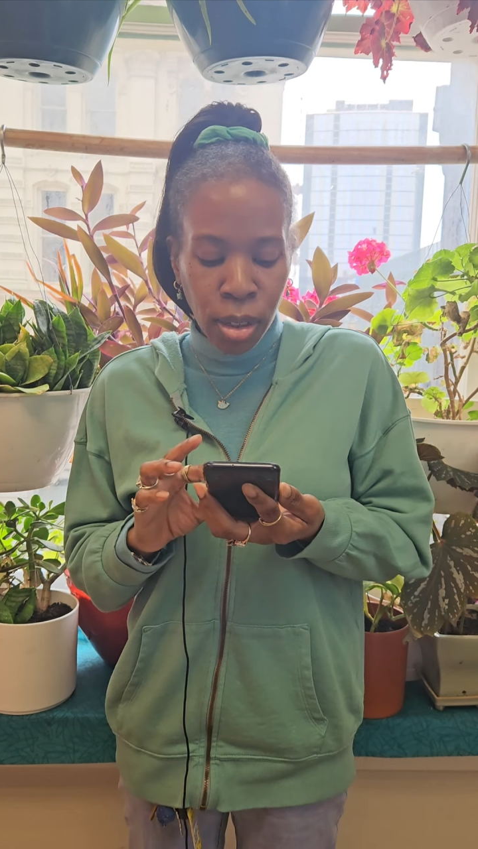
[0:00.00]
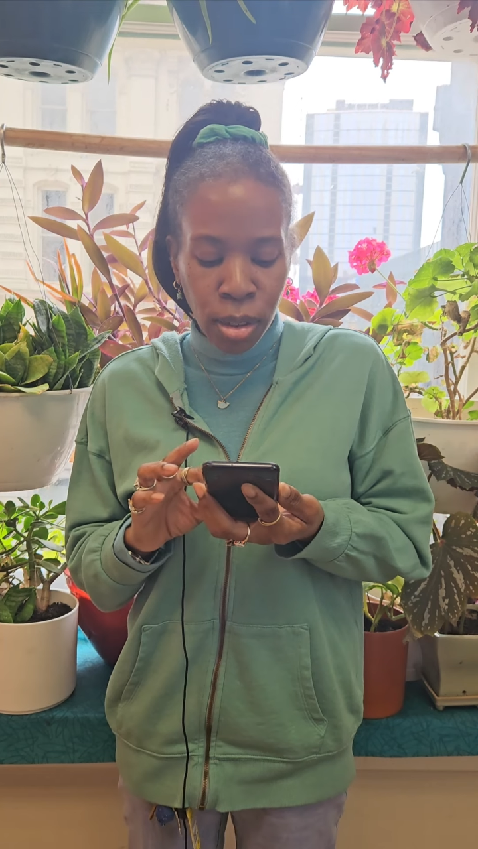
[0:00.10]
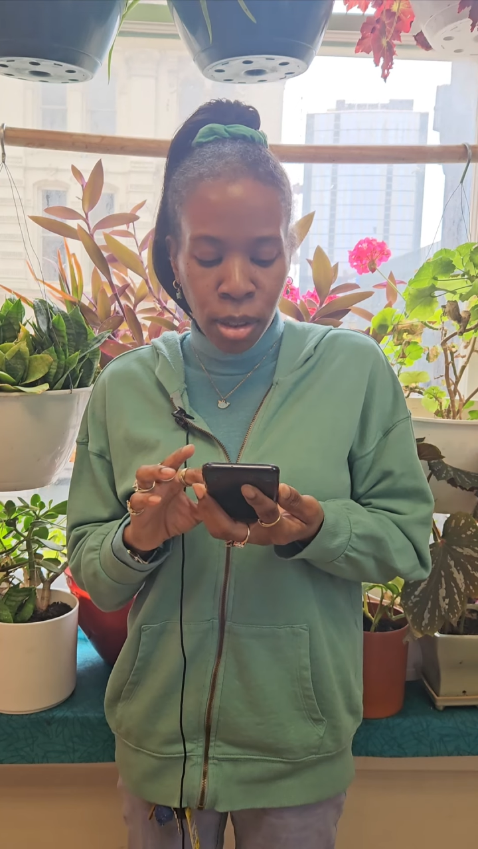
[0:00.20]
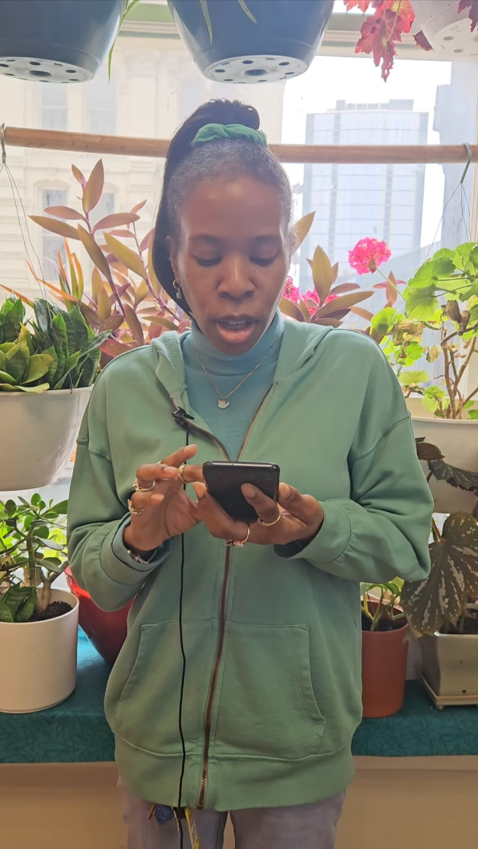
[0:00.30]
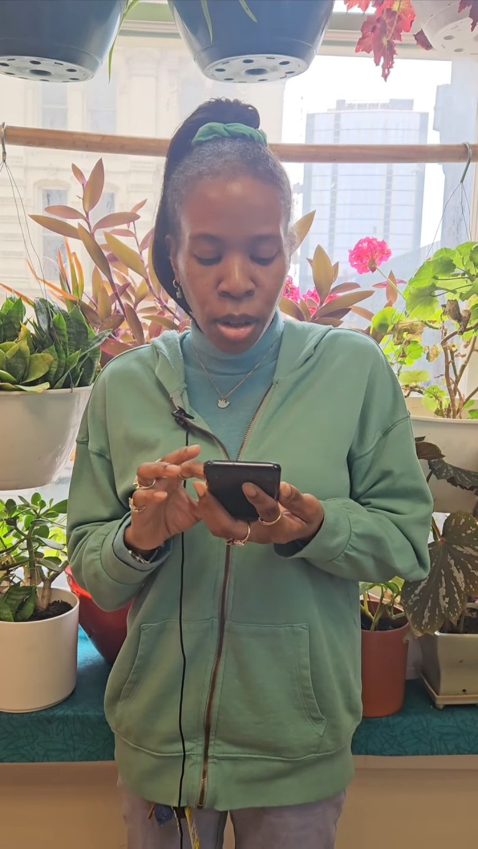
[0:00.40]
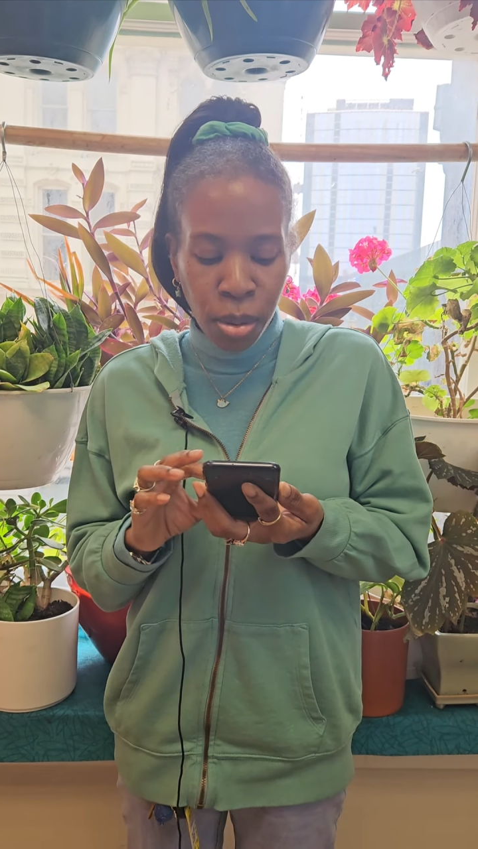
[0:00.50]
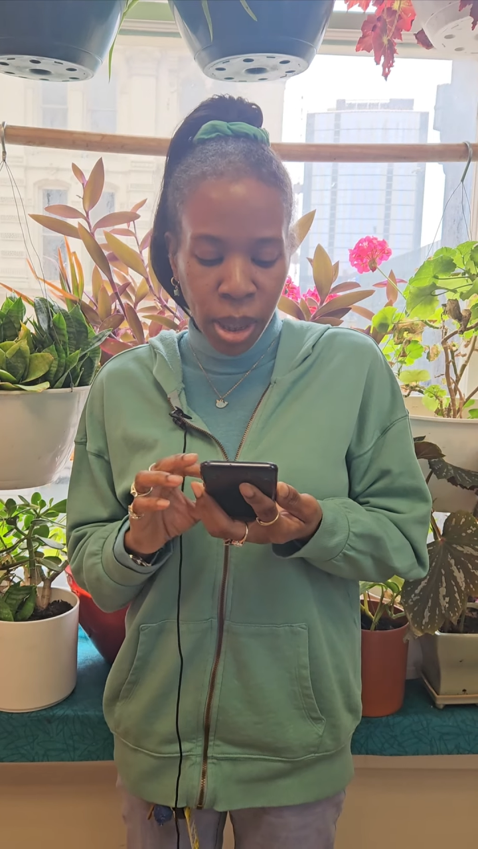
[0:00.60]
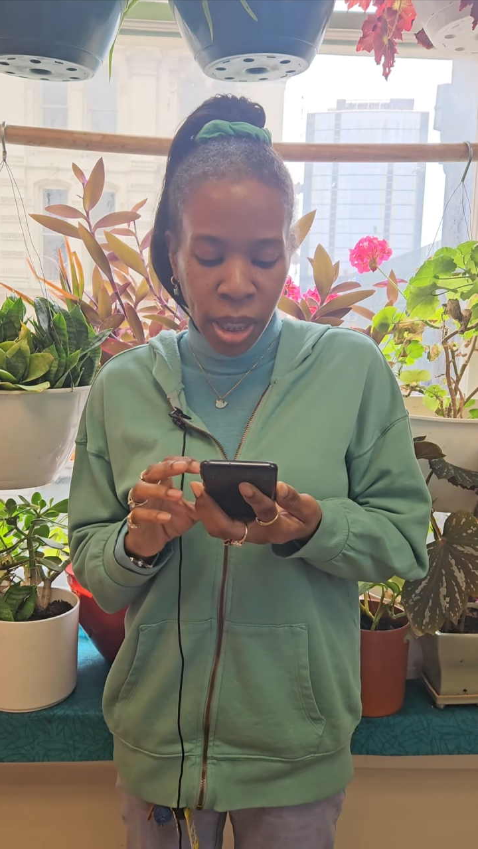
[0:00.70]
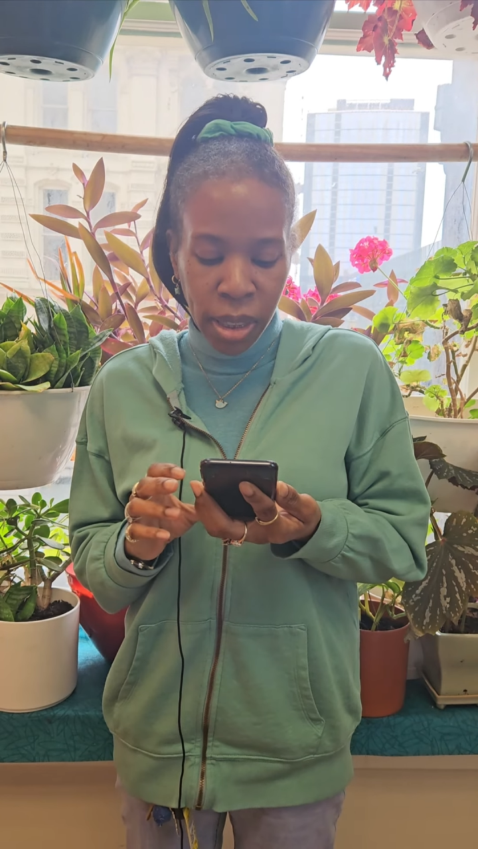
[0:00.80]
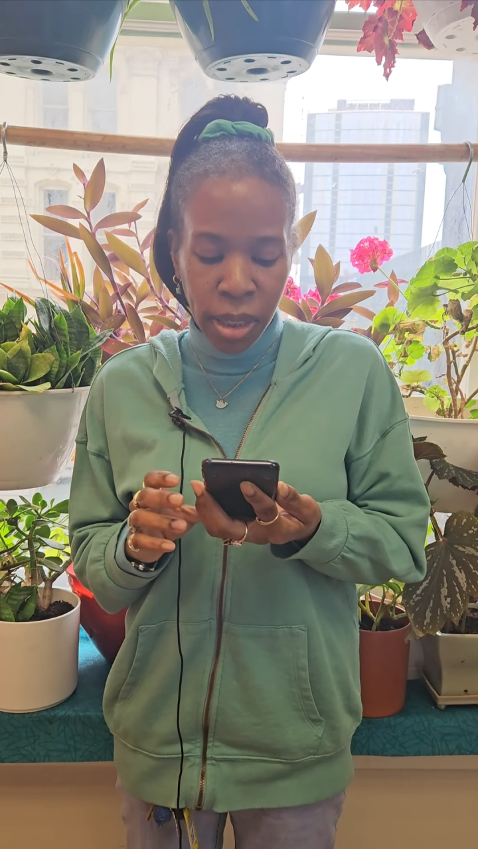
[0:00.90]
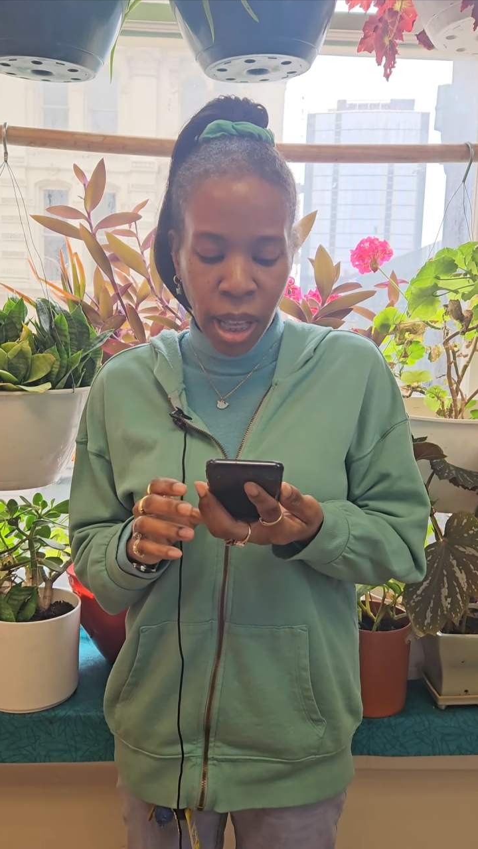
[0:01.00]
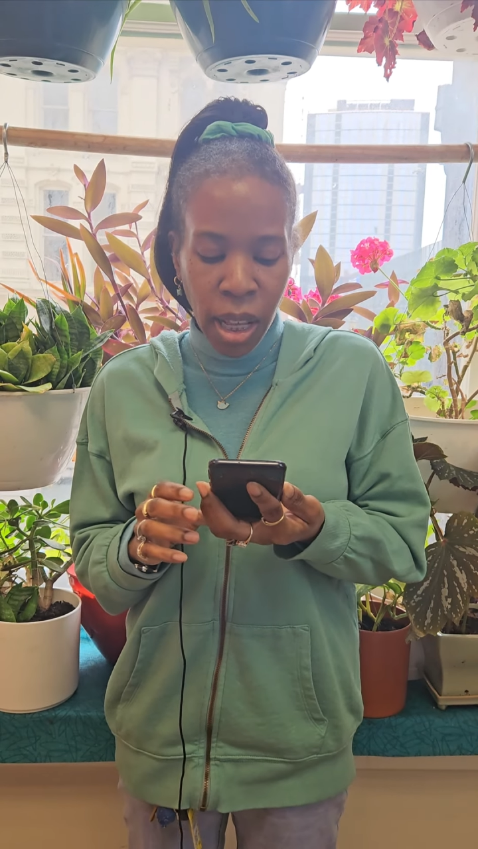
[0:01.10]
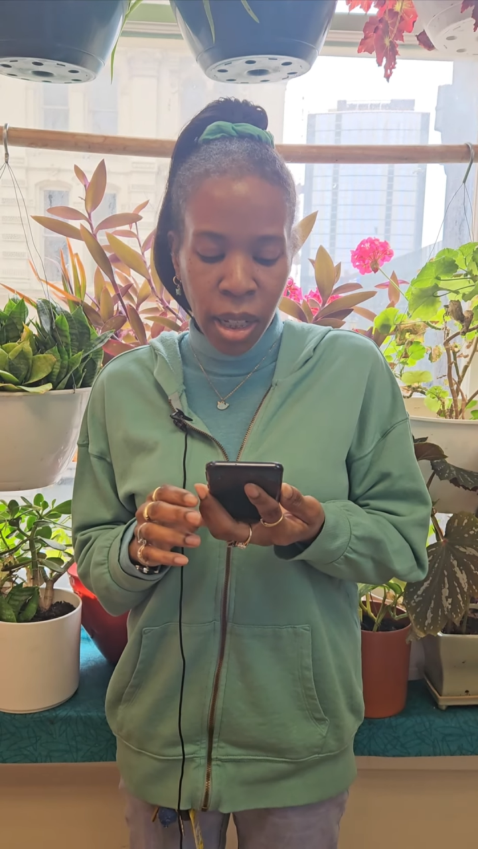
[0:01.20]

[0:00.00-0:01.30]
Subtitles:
No, he is not